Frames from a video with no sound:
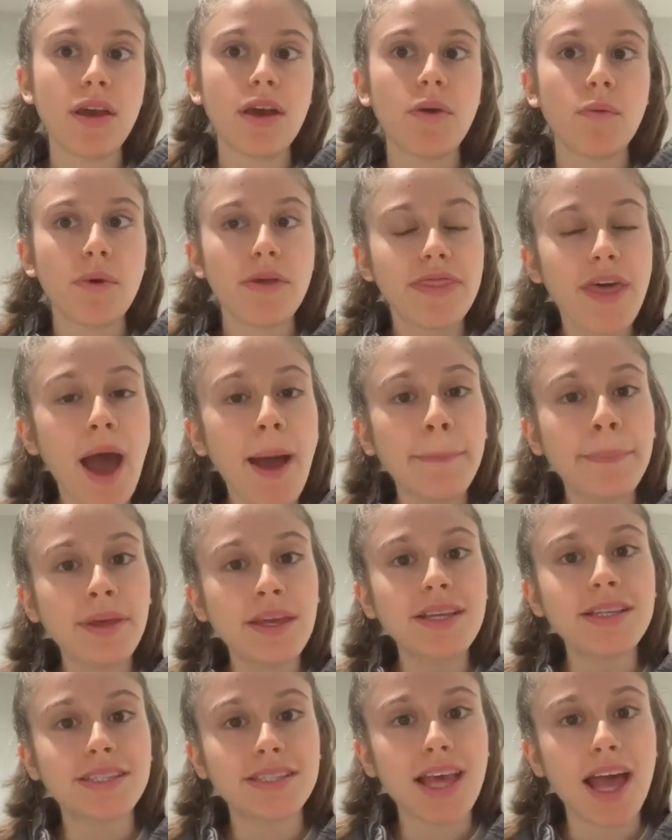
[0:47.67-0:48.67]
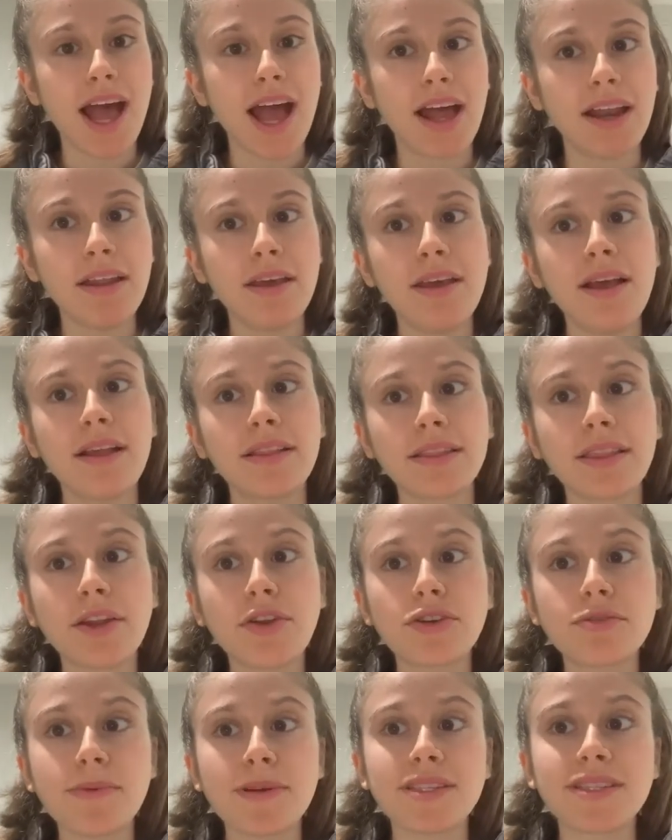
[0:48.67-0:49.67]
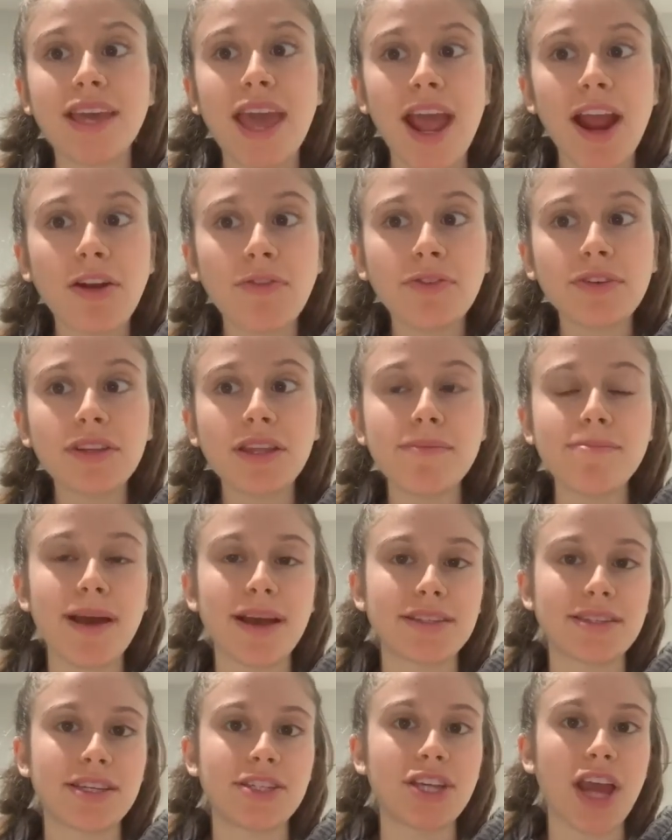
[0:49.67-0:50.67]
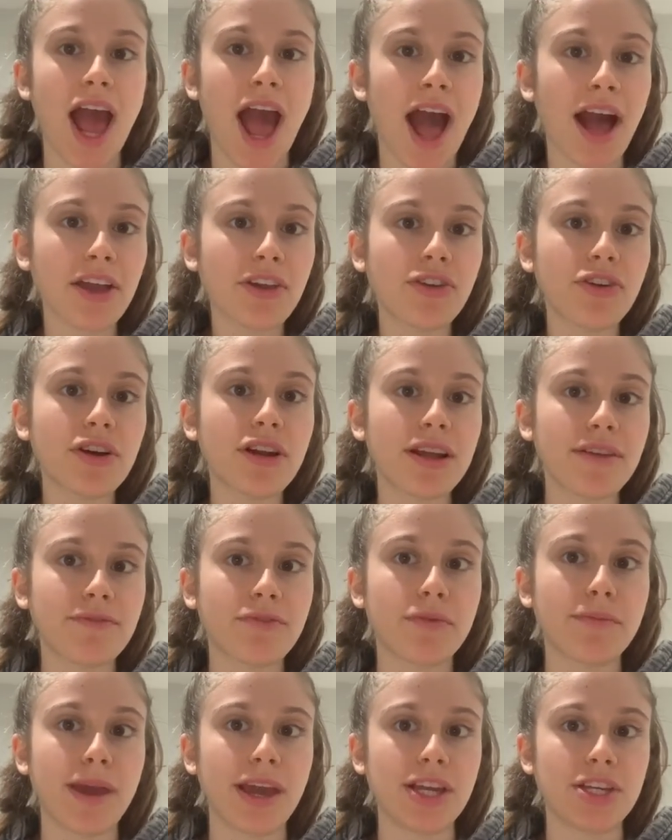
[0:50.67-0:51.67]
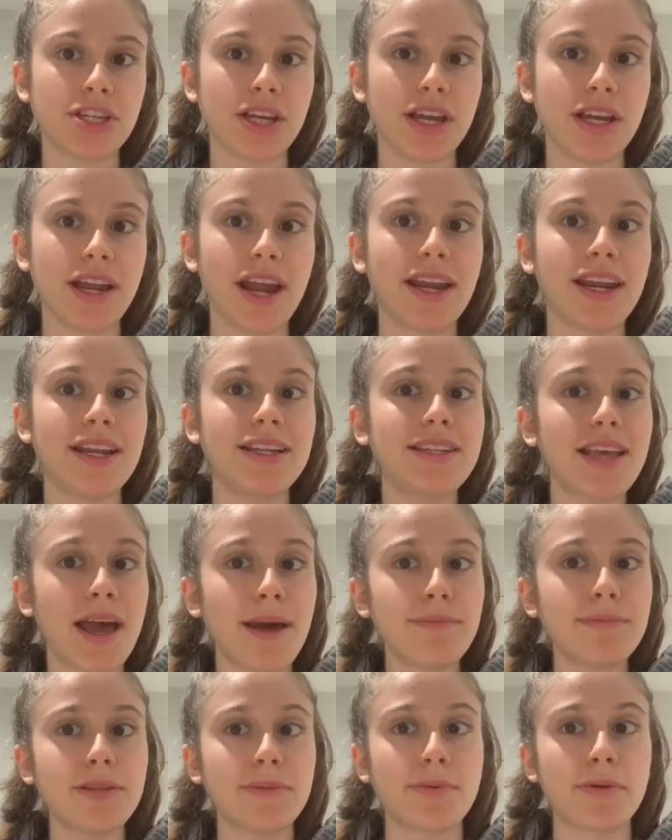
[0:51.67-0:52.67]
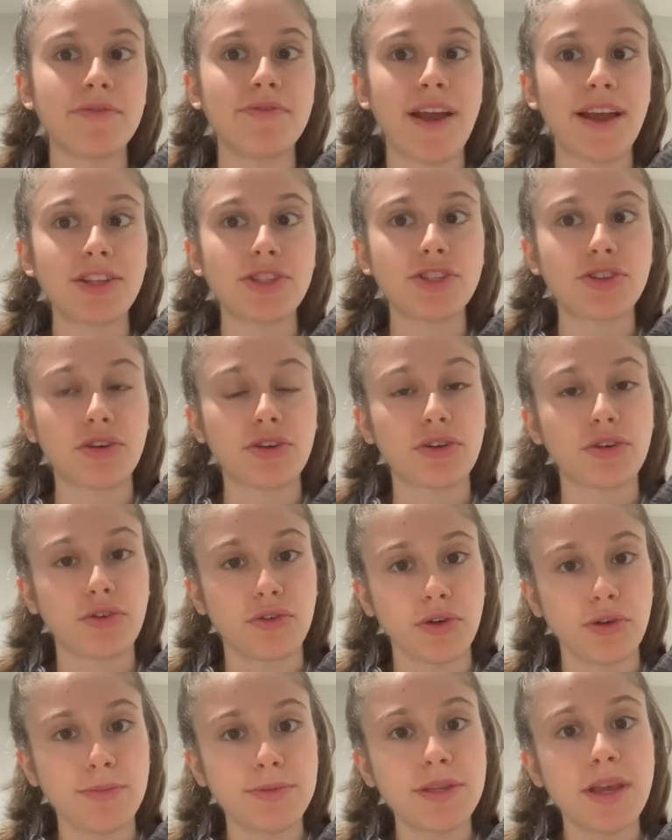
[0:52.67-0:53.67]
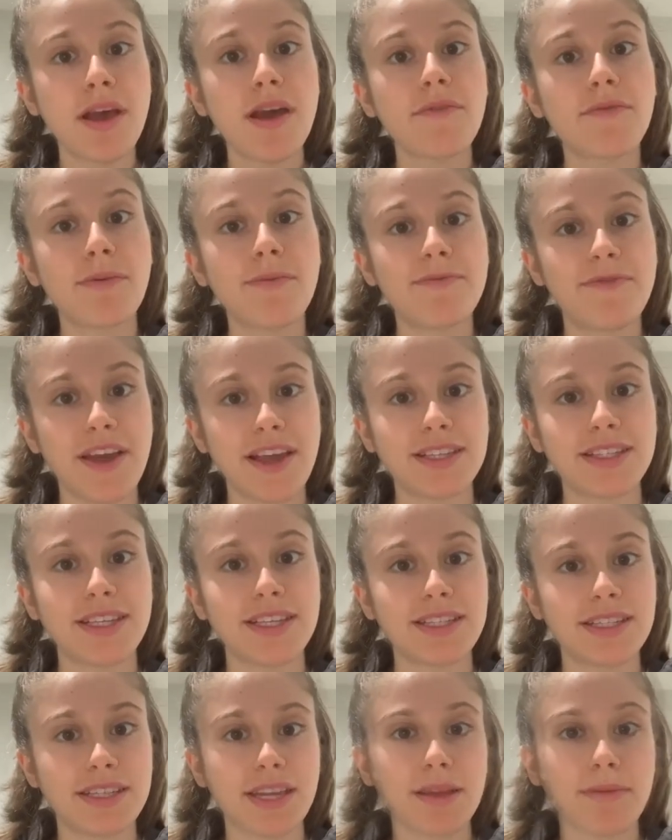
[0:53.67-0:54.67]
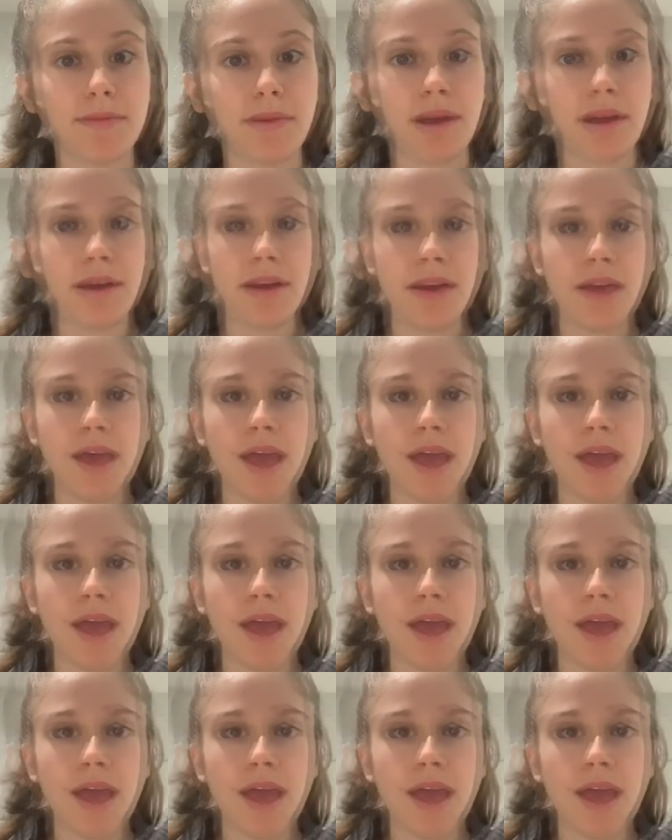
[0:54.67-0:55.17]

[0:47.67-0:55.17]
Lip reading: With that being said, leaders must carefully message accurate information in an attempt to prevent certain groups from facing stigma.